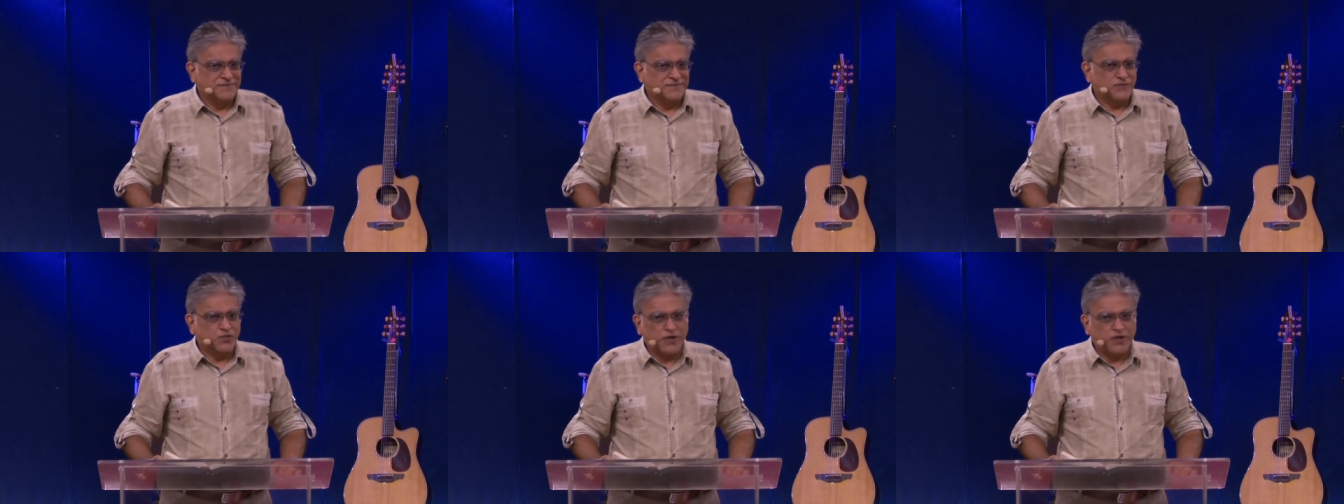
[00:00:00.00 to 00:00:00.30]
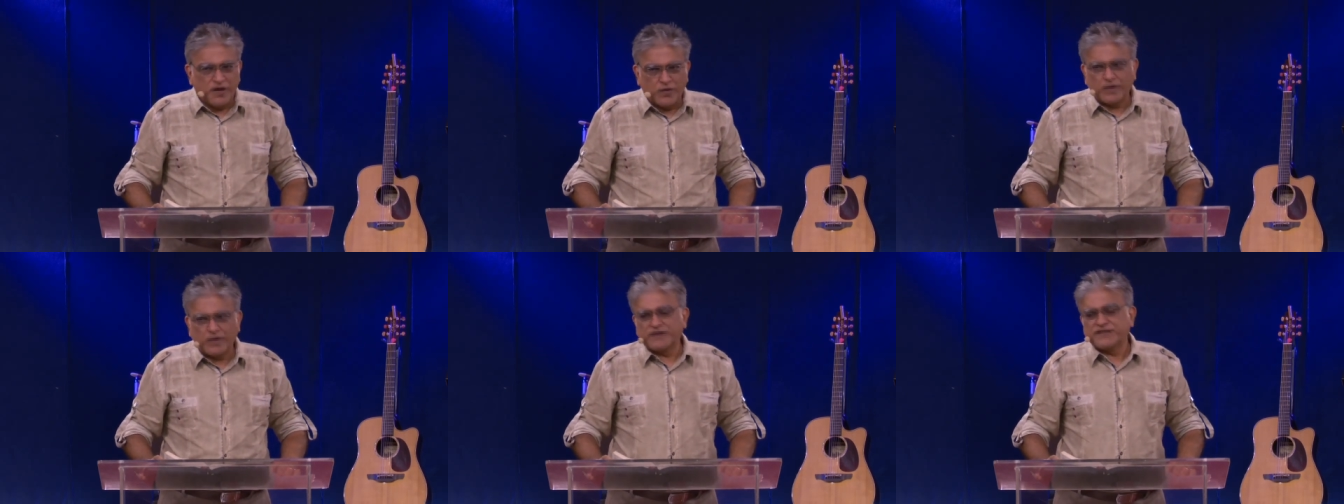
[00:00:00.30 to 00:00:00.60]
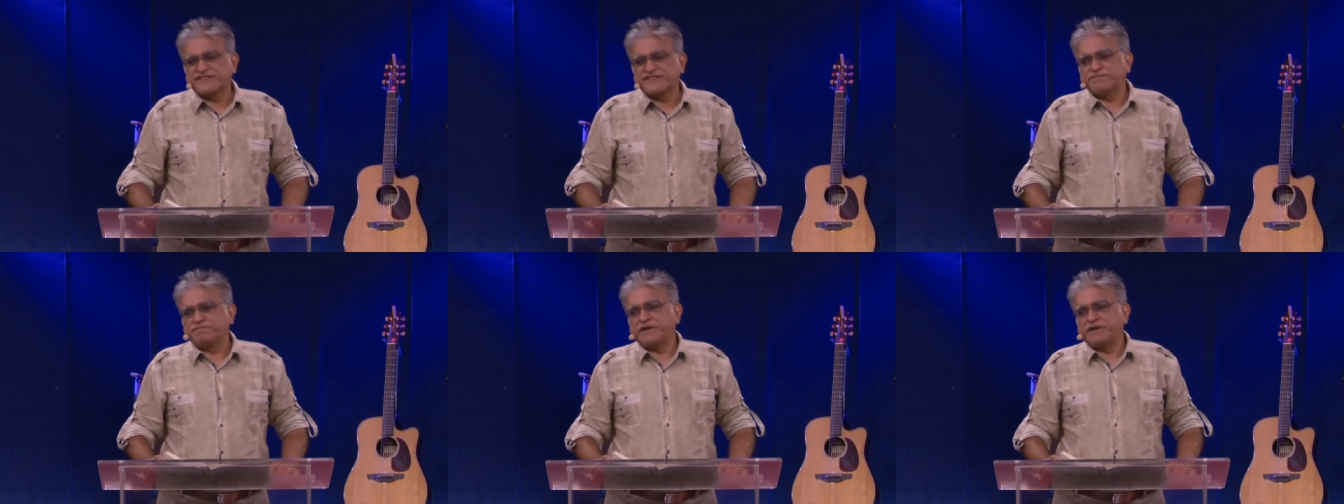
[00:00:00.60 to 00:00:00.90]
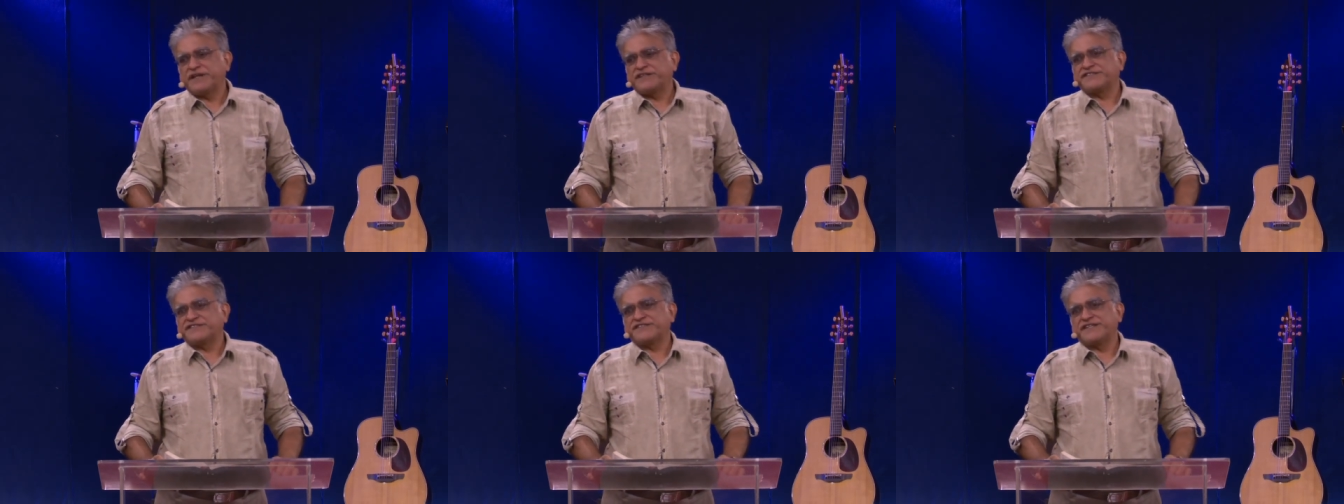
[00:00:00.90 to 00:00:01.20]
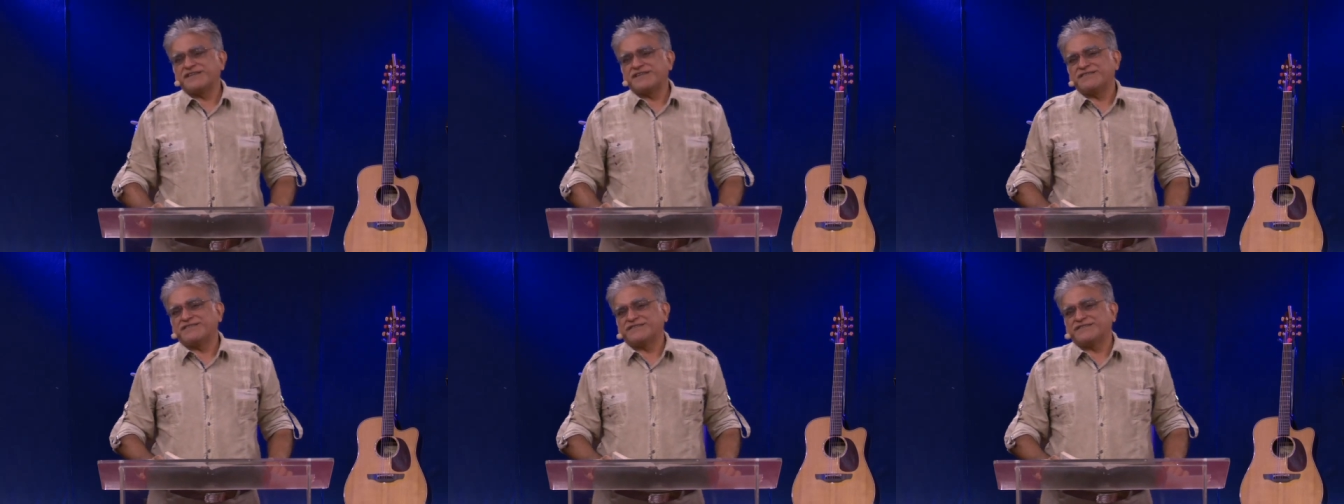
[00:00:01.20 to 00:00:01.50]
to hear what the Spirit
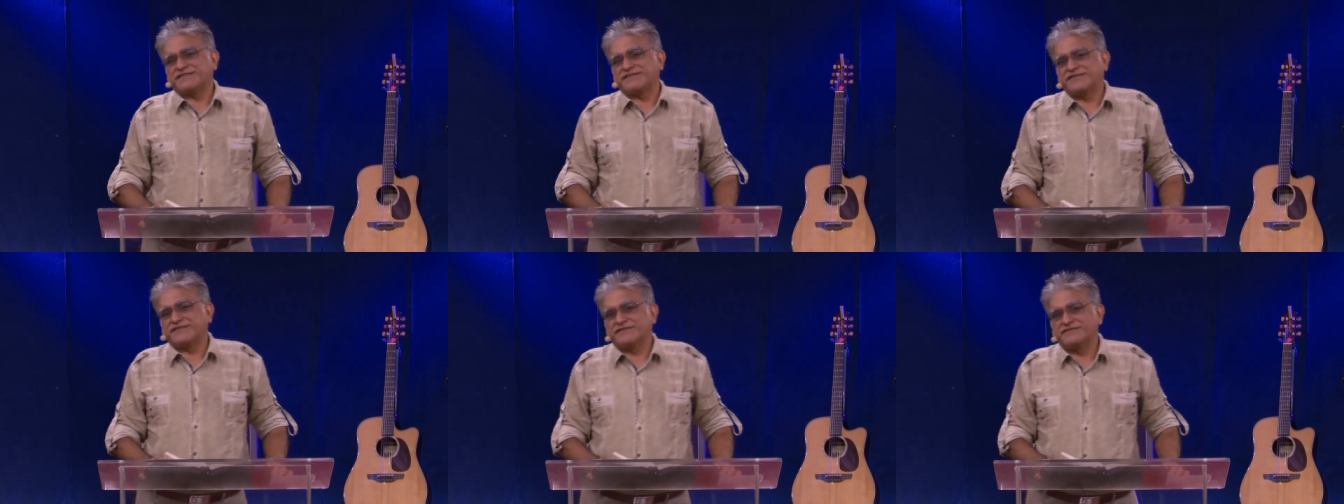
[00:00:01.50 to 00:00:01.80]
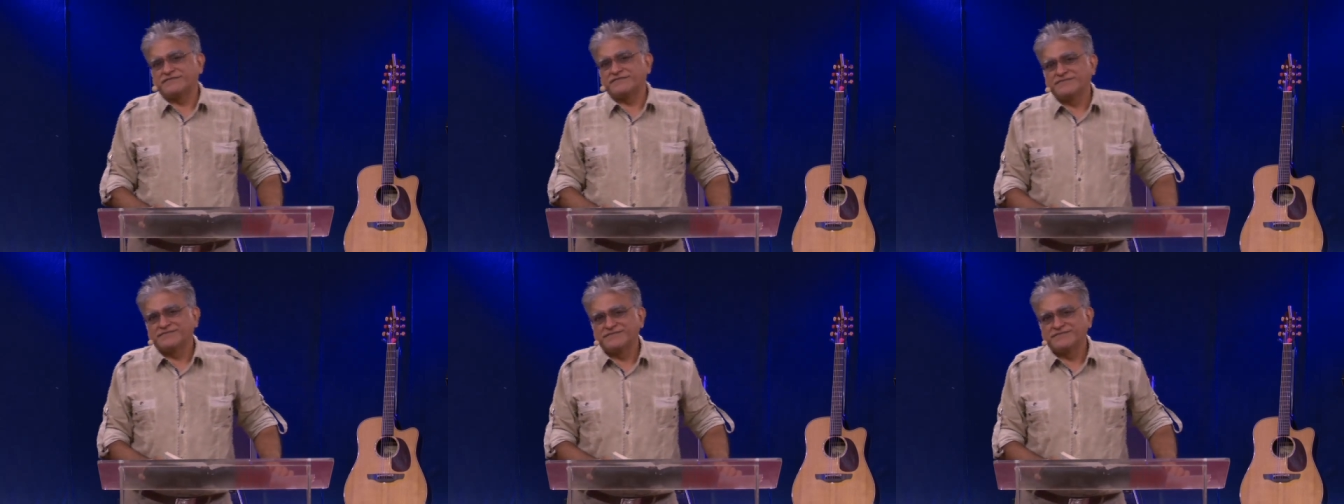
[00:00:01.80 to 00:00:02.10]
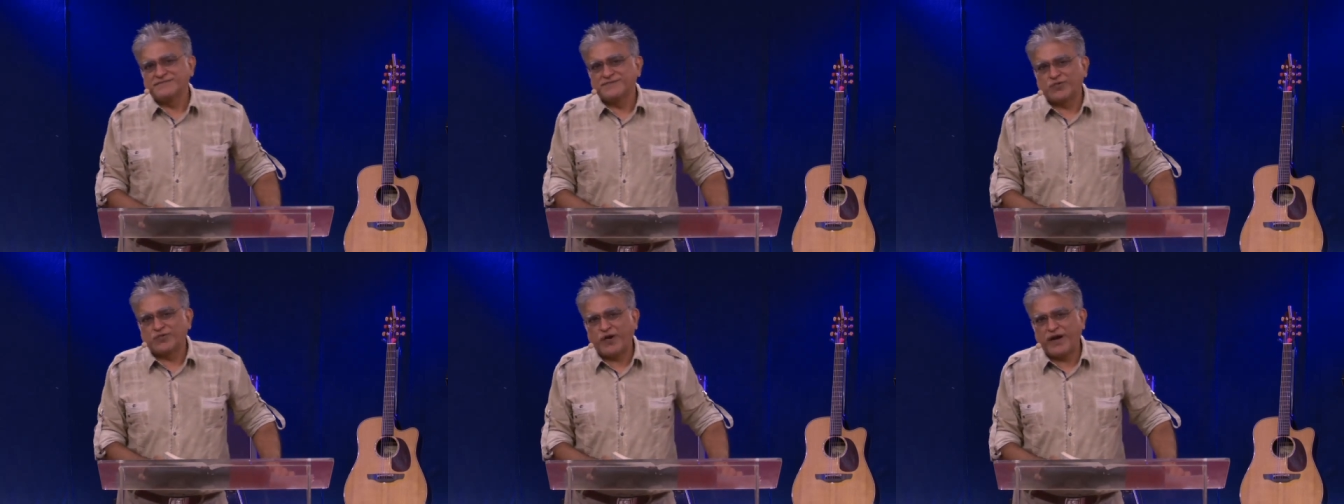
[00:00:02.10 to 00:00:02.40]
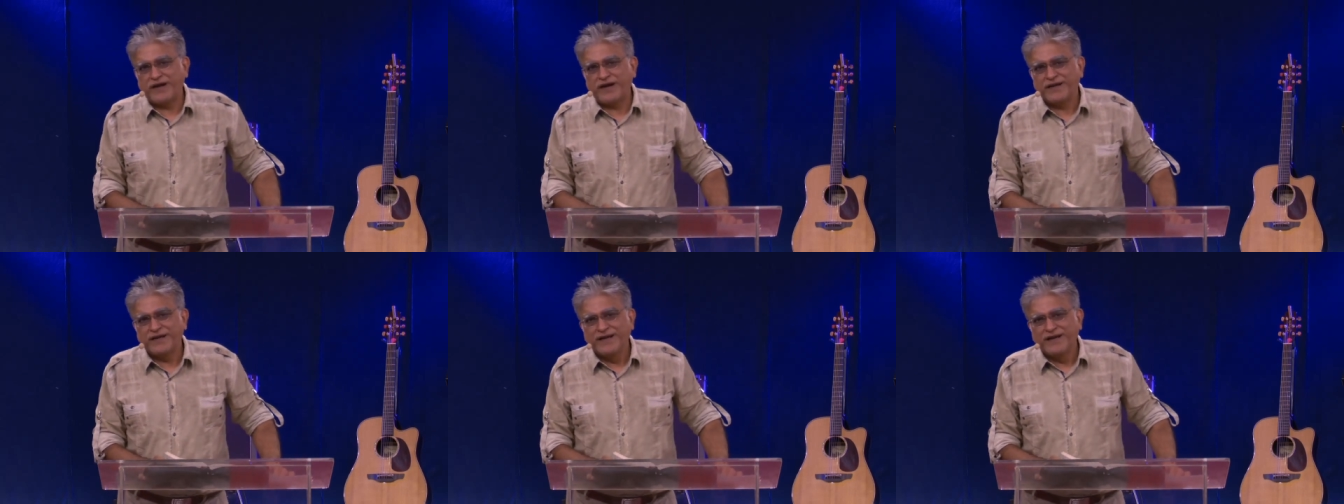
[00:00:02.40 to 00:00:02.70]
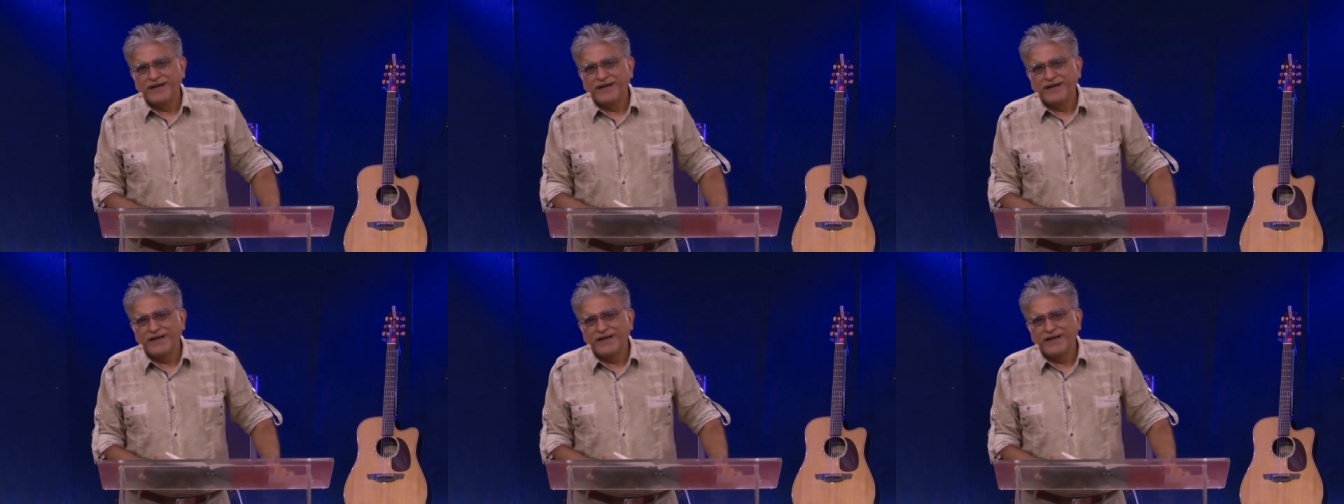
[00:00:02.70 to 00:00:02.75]
says, right?